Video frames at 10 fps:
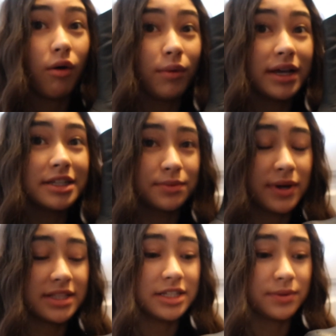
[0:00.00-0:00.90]
always
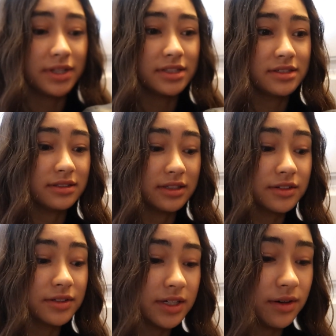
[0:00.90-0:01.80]
wear these ones,
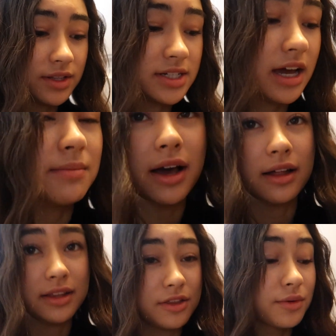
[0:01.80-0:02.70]
literally all the time.
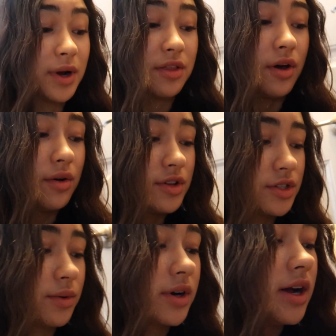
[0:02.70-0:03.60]
I'll either wear
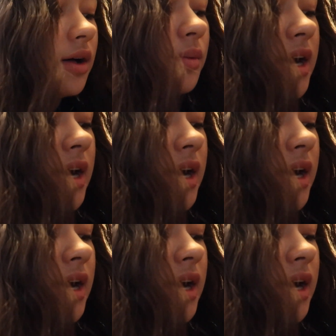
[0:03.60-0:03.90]
those or I'll